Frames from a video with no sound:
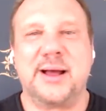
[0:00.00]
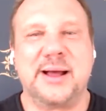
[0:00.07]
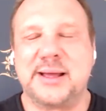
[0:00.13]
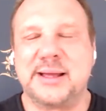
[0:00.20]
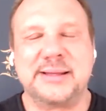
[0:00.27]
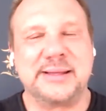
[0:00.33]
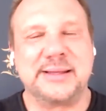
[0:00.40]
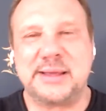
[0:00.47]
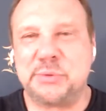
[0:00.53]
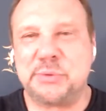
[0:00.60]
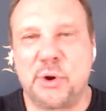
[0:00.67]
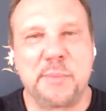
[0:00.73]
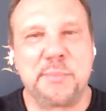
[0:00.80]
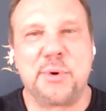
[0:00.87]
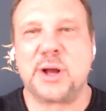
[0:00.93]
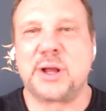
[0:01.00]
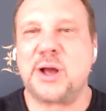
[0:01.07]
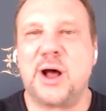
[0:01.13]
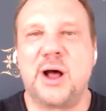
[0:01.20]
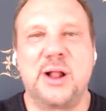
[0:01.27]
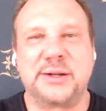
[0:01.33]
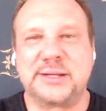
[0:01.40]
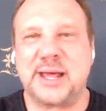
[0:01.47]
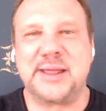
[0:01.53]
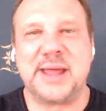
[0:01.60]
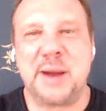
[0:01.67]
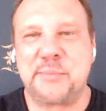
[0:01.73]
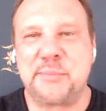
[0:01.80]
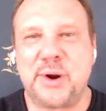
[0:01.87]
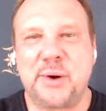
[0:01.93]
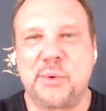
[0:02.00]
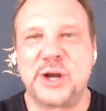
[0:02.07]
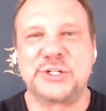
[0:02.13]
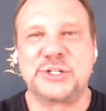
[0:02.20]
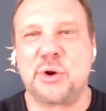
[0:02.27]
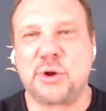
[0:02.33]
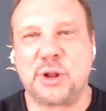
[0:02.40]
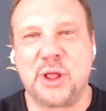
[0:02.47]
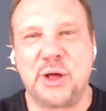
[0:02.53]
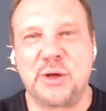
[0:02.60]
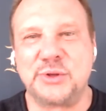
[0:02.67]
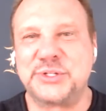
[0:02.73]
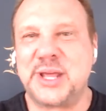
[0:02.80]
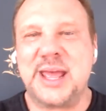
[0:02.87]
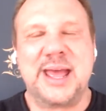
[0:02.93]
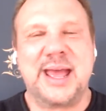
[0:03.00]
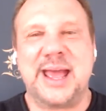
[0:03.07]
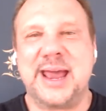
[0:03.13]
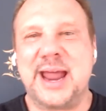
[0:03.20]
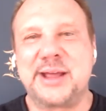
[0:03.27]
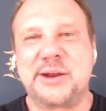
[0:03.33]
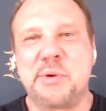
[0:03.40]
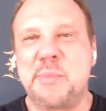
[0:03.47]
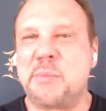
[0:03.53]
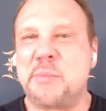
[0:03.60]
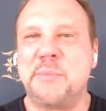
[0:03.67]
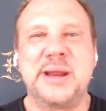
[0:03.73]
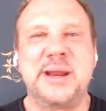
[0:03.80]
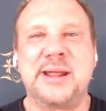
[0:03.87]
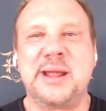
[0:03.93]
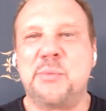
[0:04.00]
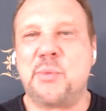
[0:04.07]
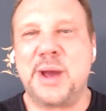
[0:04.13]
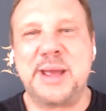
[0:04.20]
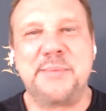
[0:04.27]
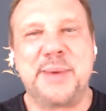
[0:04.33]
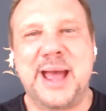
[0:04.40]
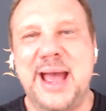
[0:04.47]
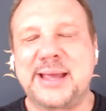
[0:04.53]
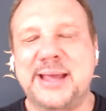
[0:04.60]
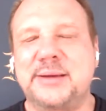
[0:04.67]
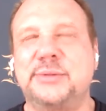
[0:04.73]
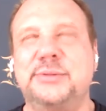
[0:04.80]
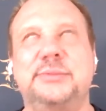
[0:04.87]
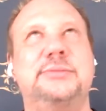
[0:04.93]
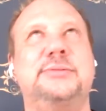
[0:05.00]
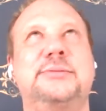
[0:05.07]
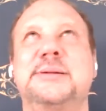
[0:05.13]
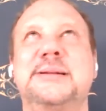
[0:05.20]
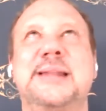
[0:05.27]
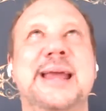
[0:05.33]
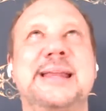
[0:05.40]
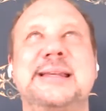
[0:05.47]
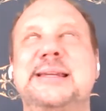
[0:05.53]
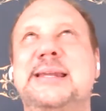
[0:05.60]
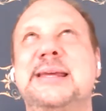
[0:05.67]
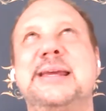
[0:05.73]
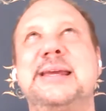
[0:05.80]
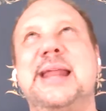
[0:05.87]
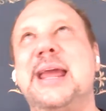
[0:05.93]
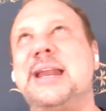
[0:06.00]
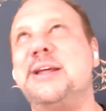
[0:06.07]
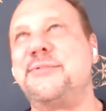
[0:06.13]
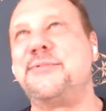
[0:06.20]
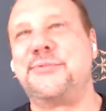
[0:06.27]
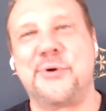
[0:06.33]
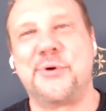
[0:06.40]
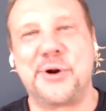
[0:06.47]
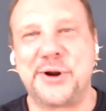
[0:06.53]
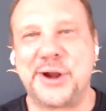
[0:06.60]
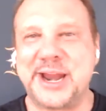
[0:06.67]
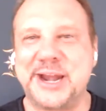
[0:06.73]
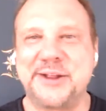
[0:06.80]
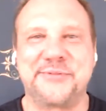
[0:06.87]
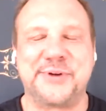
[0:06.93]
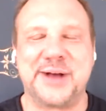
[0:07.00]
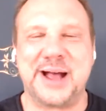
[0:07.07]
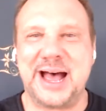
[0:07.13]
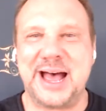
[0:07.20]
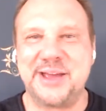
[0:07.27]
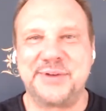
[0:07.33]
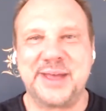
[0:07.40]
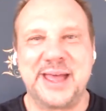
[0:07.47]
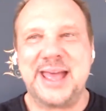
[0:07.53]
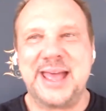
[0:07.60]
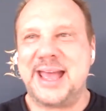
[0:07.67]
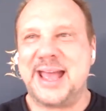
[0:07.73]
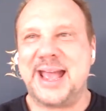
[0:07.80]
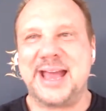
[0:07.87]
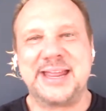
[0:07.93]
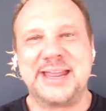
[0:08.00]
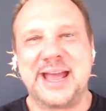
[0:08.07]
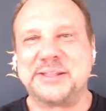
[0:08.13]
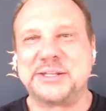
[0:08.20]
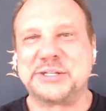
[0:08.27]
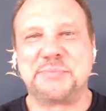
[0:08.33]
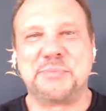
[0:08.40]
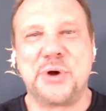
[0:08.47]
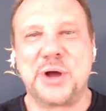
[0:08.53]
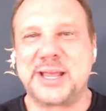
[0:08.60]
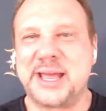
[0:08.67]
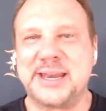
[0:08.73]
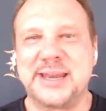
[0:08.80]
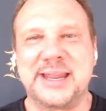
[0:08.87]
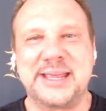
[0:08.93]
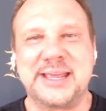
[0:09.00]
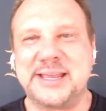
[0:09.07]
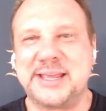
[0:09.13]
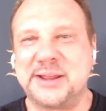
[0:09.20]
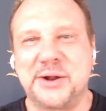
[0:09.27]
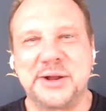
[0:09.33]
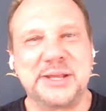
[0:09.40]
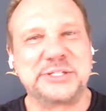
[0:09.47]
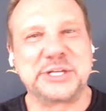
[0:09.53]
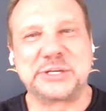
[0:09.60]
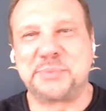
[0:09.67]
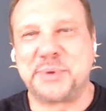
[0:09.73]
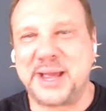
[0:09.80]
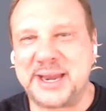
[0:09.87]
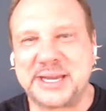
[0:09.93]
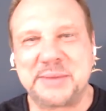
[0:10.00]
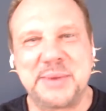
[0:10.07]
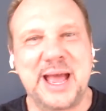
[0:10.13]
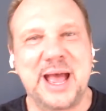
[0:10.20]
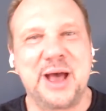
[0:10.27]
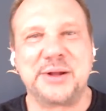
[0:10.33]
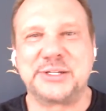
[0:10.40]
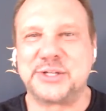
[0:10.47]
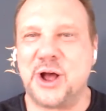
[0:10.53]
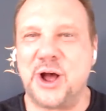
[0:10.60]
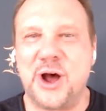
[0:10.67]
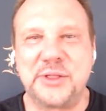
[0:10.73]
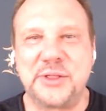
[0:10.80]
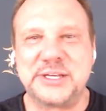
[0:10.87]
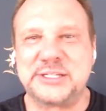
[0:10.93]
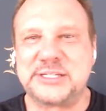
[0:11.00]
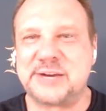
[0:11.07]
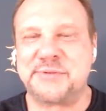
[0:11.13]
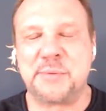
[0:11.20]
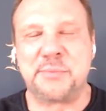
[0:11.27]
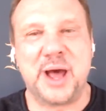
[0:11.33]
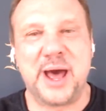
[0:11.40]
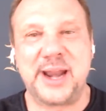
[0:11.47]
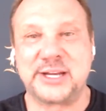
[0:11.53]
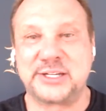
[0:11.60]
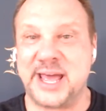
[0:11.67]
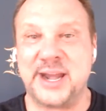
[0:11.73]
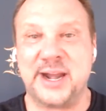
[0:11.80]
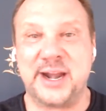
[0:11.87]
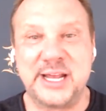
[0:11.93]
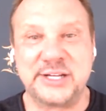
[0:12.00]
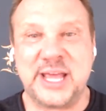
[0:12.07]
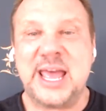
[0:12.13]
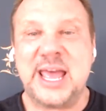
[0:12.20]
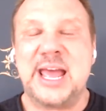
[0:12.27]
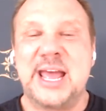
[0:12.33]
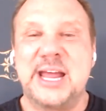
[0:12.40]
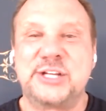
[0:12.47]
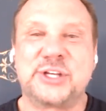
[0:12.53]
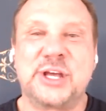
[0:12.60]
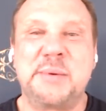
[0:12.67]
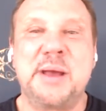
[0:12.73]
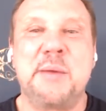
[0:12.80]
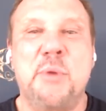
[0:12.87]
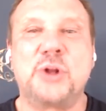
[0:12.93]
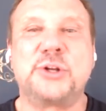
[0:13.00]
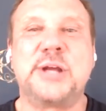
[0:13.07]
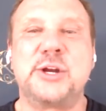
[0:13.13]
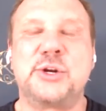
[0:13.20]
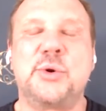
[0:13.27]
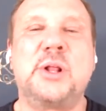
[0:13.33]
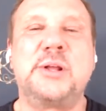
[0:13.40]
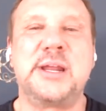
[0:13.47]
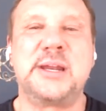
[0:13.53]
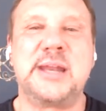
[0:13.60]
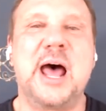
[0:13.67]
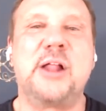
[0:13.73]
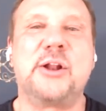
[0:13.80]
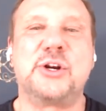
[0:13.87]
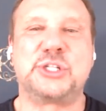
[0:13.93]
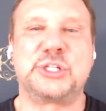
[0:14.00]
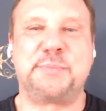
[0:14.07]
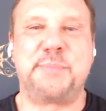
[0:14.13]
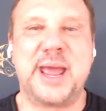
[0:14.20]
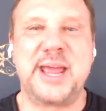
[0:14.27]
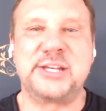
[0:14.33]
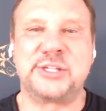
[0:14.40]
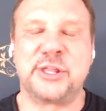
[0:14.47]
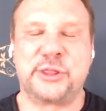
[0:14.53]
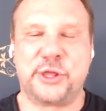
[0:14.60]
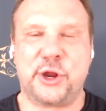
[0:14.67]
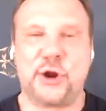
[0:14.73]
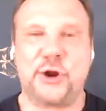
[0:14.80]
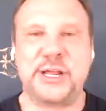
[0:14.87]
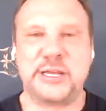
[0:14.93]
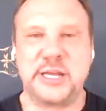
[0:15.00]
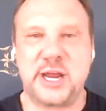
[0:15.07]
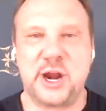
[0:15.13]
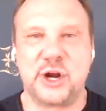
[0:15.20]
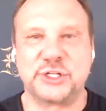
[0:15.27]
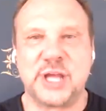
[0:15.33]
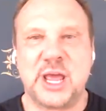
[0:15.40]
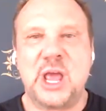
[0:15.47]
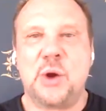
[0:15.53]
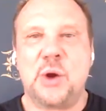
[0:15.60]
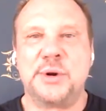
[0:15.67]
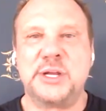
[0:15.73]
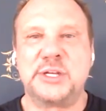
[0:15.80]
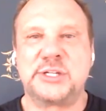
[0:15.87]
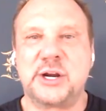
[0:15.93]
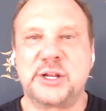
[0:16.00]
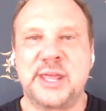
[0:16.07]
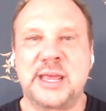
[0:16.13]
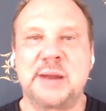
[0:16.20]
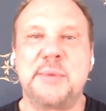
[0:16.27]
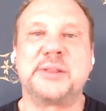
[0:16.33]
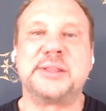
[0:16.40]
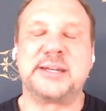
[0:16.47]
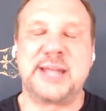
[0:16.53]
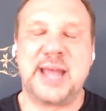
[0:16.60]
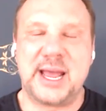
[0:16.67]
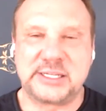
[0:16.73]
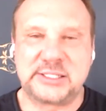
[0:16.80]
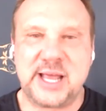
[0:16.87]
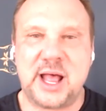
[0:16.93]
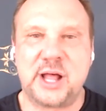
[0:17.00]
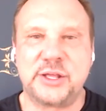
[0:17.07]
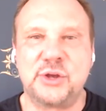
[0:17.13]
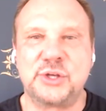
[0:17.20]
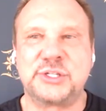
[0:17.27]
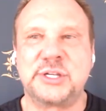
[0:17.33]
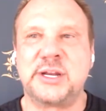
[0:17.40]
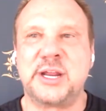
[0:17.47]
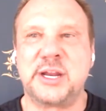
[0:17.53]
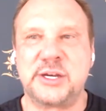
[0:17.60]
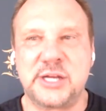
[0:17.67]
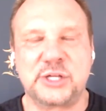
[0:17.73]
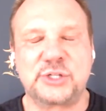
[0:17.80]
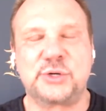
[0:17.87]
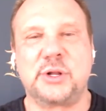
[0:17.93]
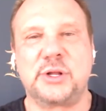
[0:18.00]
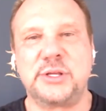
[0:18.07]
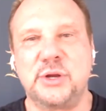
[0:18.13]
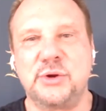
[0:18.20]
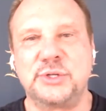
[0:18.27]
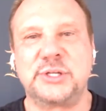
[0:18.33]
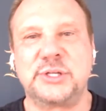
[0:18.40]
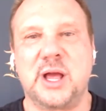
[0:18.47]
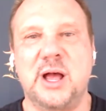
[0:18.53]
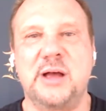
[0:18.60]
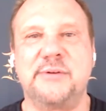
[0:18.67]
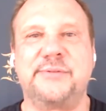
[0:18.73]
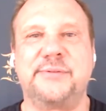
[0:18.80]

he wrote a book called Emperor Wears No Clothes, and I can remember meeting him way back 1984 or 85, and he had this book, and he's explaining to me how it's all these different products, and it's going to be a multi-trillion-dollar space in 30 years when you start thinking about the textile use and the industrial use of